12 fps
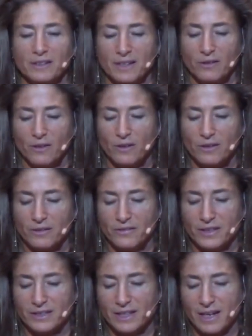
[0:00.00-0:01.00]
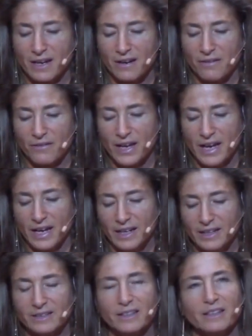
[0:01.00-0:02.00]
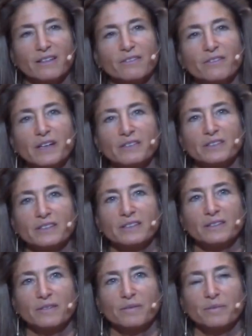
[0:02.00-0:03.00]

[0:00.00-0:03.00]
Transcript: that all of us have, is like a fountain.